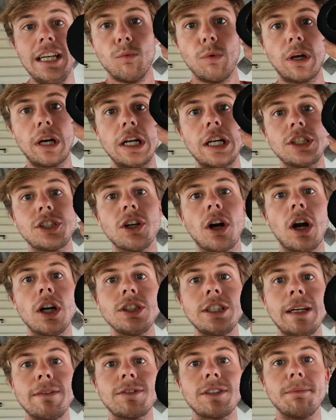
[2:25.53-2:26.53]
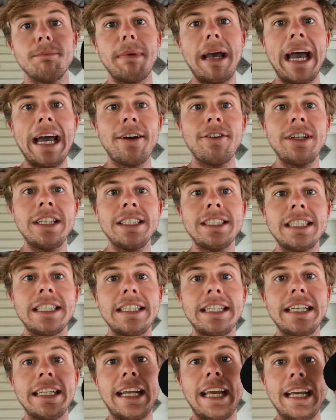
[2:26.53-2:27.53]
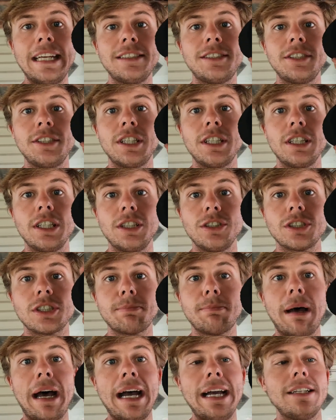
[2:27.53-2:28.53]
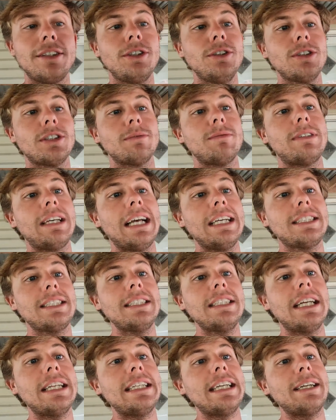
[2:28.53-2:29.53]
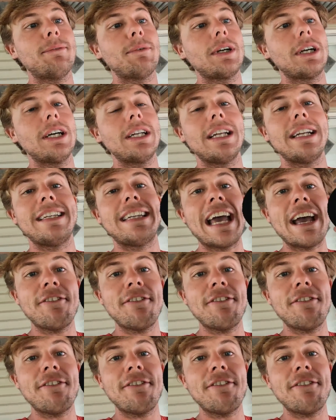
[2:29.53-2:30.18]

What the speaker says: We're gonna charge up some batteries and then head to the little spot and do some testing, and then we're gonna